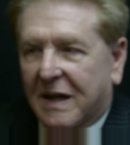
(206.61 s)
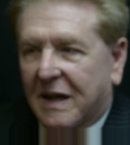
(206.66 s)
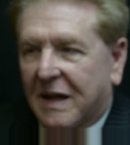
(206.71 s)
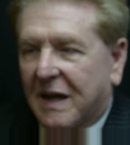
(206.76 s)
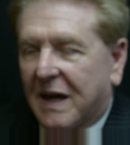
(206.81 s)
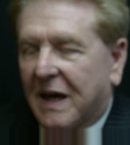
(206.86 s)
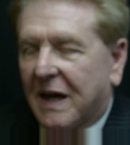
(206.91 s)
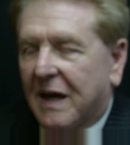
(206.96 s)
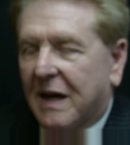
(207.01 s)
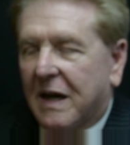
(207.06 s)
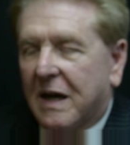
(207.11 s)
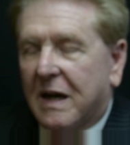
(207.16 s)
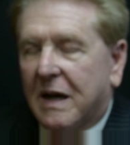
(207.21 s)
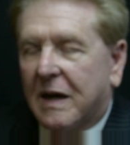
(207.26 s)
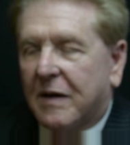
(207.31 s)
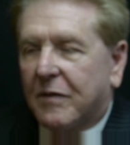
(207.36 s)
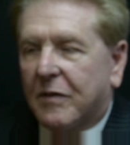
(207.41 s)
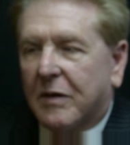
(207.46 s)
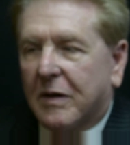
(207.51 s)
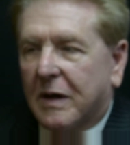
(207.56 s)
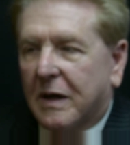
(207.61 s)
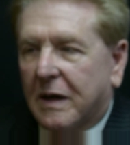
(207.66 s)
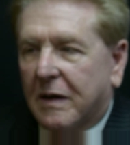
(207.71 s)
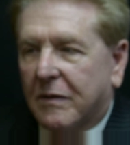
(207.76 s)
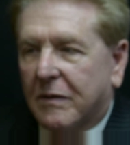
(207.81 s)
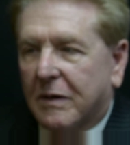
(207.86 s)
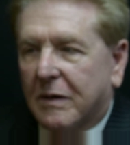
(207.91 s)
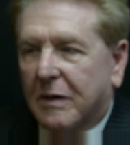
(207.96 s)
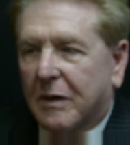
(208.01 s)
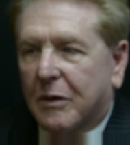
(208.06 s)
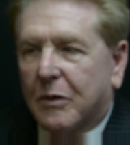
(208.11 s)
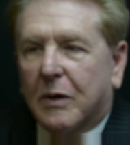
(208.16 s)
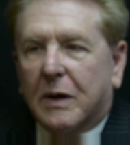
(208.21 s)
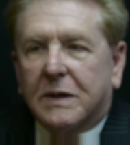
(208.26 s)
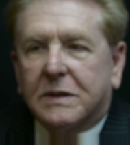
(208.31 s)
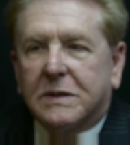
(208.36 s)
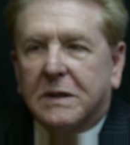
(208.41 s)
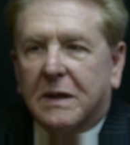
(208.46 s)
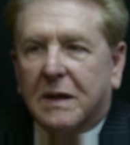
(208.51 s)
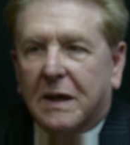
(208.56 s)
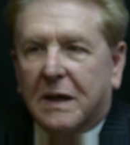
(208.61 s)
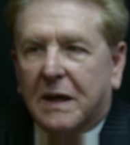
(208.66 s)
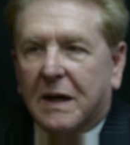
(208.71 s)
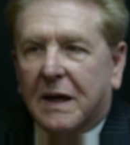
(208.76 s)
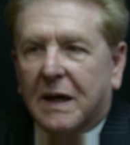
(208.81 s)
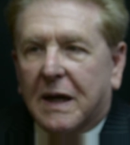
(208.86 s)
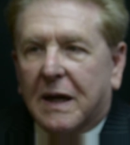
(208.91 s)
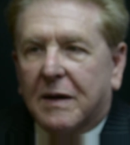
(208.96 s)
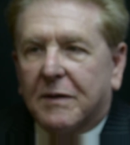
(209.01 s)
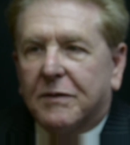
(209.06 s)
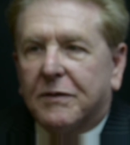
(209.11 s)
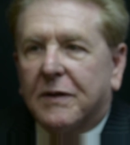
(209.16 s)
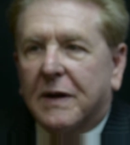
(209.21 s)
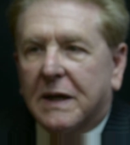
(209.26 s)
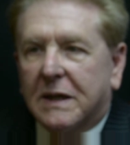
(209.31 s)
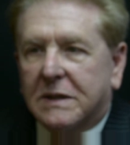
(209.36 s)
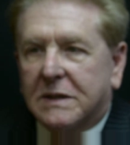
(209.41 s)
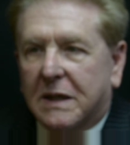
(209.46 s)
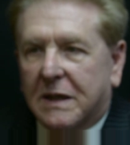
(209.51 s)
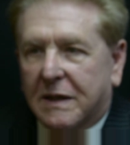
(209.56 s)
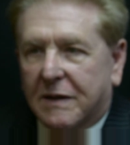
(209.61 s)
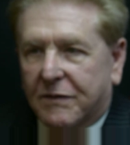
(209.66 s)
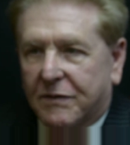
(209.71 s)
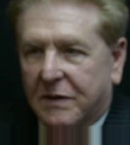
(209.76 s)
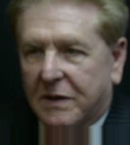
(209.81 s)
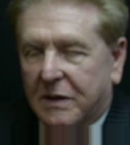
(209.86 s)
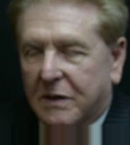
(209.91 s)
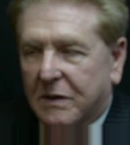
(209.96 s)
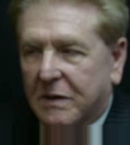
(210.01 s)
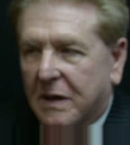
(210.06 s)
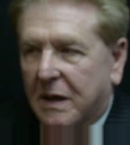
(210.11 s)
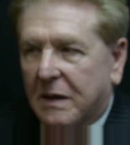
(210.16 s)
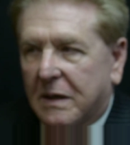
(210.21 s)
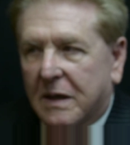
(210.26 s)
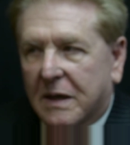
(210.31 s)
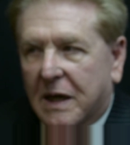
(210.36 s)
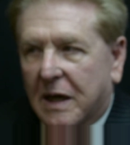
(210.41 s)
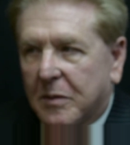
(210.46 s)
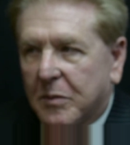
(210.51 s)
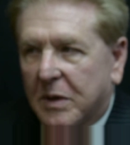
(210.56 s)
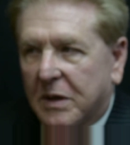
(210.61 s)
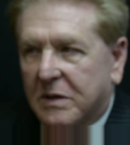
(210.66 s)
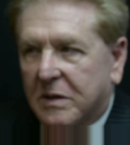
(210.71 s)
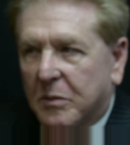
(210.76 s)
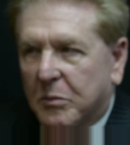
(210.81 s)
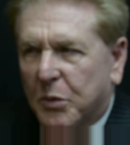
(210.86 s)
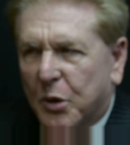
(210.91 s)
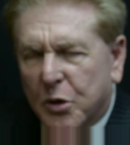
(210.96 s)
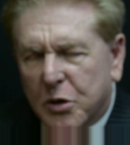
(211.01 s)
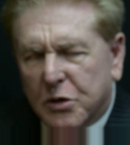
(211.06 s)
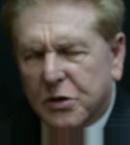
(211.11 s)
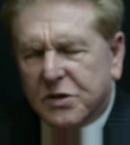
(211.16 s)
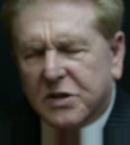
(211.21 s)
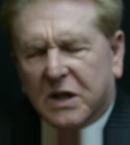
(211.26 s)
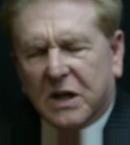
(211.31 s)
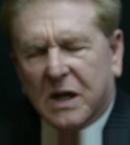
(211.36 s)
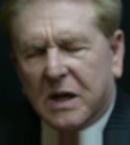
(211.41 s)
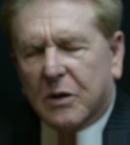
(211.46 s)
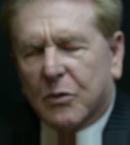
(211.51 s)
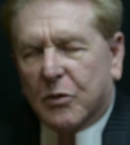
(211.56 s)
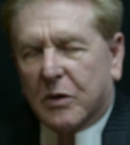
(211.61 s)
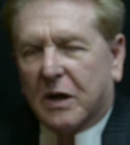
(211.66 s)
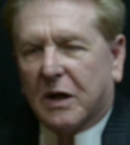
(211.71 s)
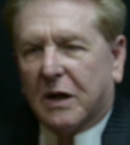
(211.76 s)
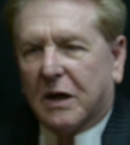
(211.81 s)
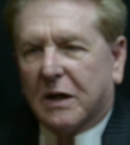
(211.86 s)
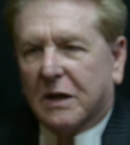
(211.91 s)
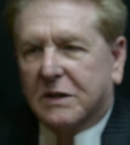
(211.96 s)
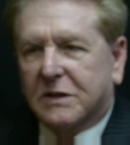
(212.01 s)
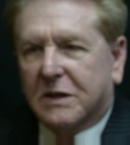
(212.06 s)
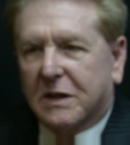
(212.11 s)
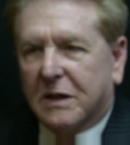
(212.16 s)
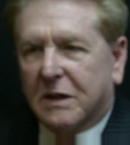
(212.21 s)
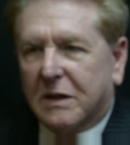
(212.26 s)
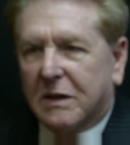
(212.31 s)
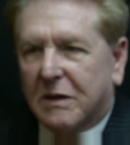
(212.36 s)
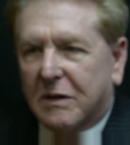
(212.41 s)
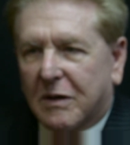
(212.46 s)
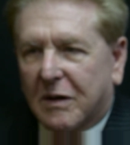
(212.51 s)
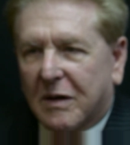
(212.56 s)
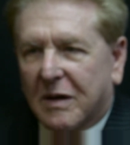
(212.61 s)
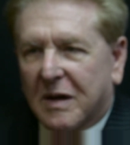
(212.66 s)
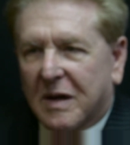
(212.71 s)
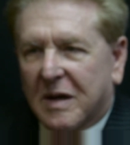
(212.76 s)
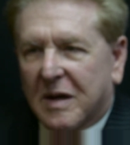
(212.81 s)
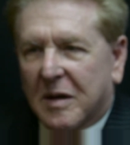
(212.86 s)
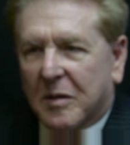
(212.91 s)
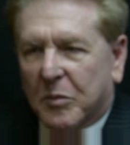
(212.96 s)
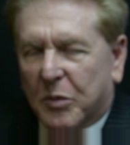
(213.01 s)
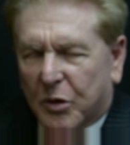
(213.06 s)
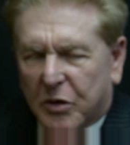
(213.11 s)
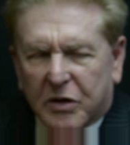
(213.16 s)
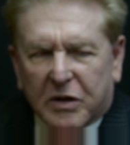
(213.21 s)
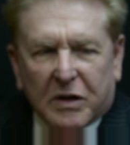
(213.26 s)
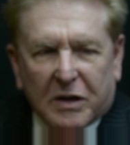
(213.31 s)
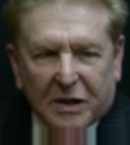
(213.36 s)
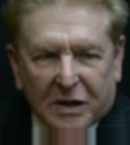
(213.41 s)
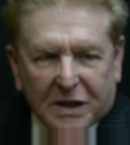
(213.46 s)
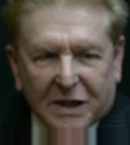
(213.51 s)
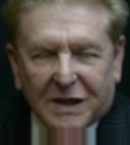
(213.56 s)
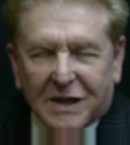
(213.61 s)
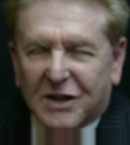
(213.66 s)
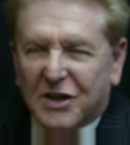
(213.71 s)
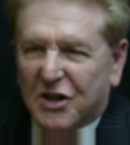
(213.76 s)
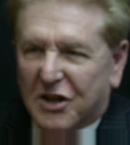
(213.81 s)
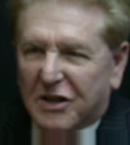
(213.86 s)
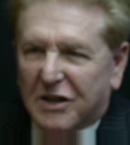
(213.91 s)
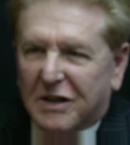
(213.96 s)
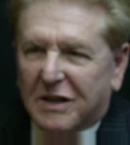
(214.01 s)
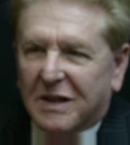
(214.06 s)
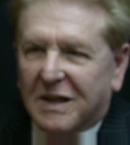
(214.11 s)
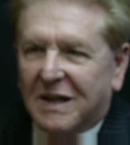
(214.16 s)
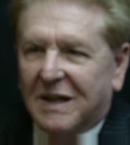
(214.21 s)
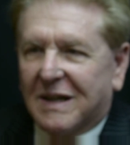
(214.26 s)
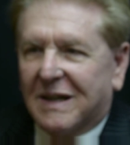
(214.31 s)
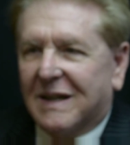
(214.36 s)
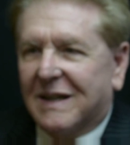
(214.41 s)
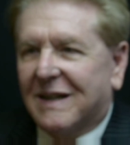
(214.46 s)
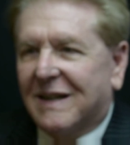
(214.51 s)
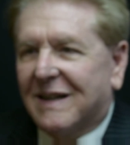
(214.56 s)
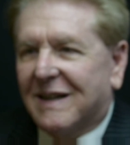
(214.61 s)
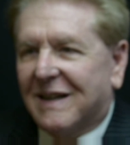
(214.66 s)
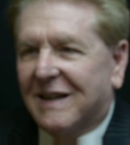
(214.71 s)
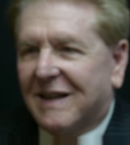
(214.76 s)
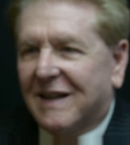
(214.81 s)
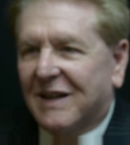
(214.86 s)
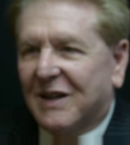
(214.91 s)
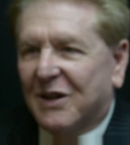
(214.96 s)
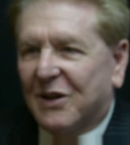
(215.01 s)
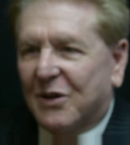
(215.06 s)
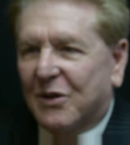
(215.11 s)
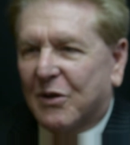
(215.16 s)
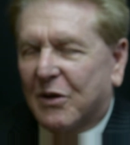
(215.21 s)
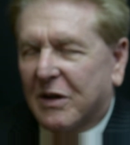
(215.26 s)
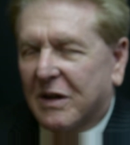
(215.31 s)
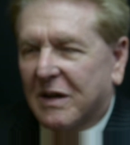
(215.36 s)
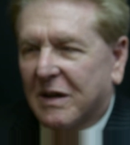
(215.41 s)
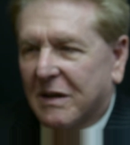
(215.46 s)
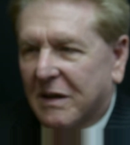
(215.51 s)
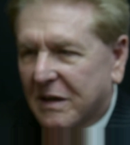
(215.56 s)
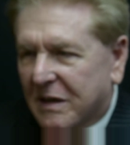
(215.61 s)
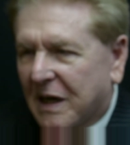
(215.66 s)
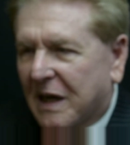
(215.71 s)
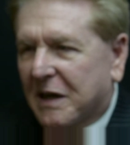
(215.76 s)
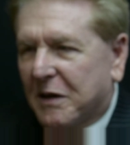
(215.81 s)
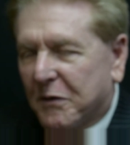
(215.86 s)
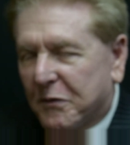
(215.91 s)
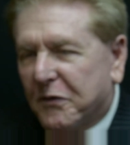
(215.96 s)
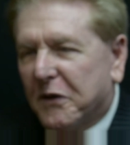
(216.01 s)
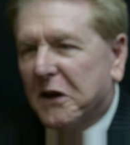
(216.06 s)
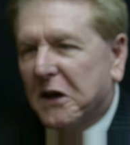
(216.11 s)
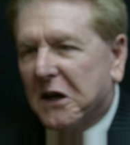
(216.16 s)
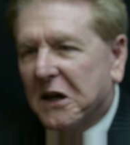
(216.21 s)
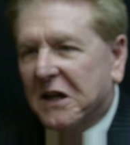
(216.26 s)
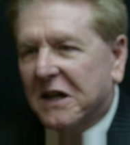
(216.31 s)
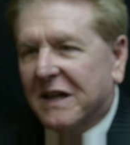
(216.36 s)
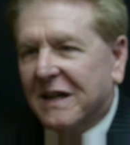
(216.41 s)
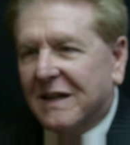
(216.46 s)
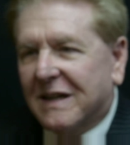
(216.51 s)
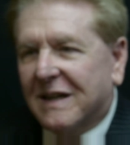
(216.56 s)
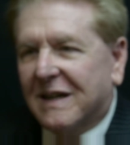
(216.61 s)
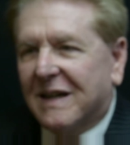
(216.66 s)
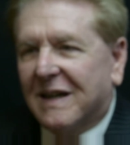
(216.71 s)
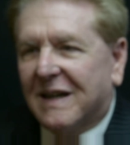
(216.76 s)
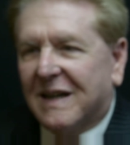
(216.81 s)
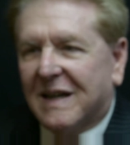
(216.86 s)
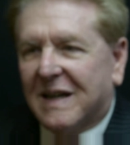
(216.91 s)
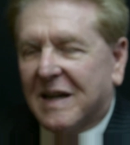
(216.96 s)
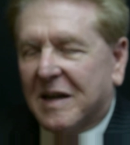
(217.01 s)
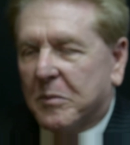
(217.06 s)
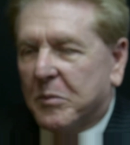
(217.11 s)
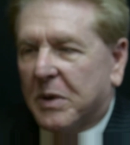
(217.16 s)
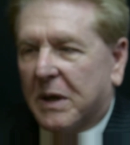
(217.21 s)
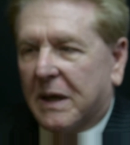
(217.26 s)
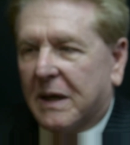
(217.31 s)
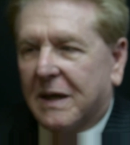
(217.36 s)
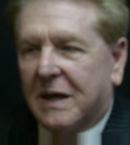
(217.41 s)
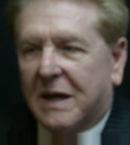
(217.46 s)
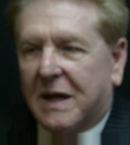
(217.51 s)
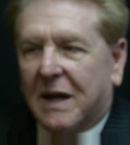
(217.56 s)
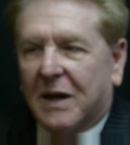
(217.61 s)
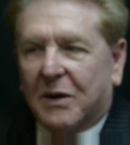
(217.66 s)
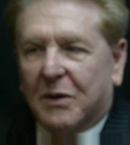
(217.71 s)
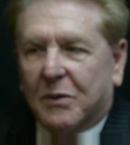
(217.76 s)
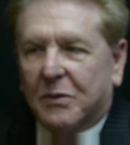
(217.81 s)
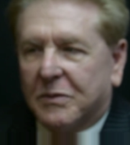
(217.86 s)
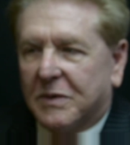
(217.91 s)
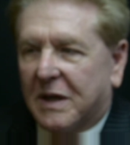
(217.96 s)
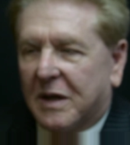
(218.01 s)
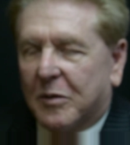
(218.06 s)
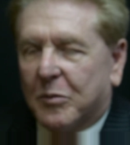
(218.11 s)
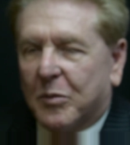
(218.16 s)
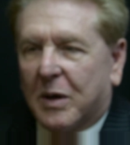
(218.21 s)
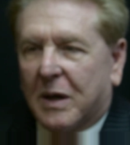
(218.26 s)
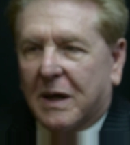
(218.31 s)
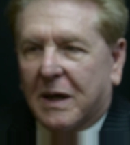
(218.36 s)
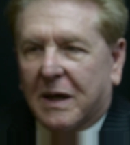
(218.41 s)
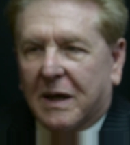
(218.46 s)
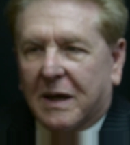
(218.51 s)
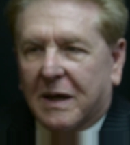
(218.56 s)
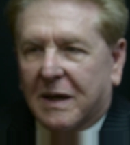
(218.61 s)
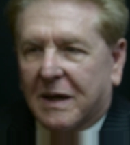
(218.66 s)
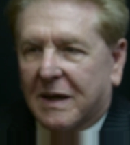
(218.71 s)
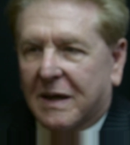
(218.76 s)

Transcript: They never even questioned that I had a facelift. They'd look at me and say, boy, your skin really looks good, or boy, you're looking young, or you look like you're feeling good. But no, nobody